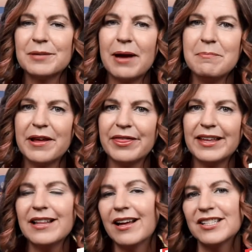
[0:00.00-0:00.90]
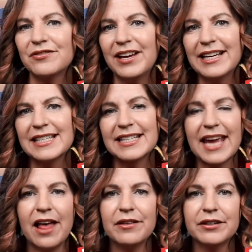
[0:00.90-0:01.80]
to my monthly Las Vegas
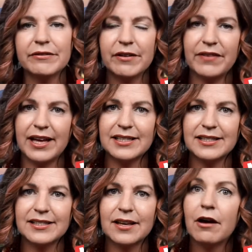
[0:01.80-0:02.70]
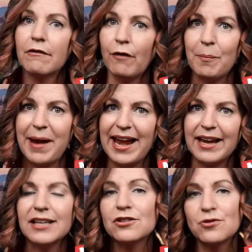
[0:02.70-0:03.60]
calendar of events for May